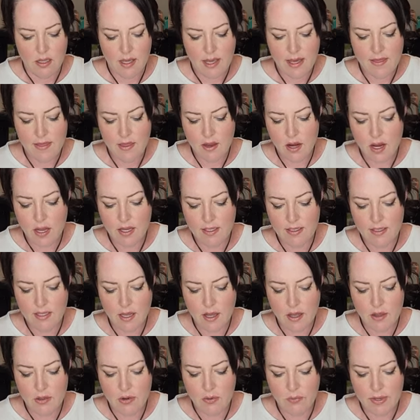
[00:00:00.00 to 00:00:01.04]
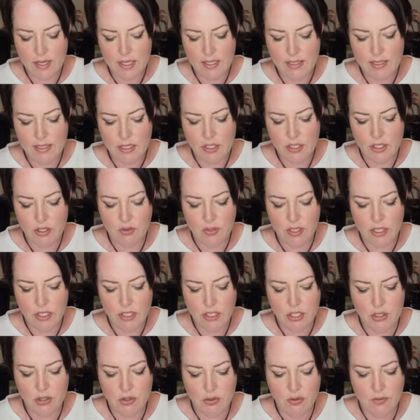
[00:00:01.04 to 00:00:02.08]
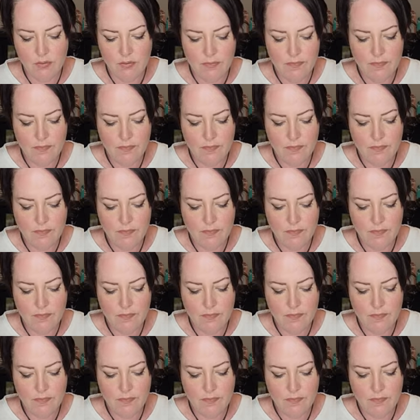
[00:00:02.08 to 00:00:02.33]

And there is other ways to do it too.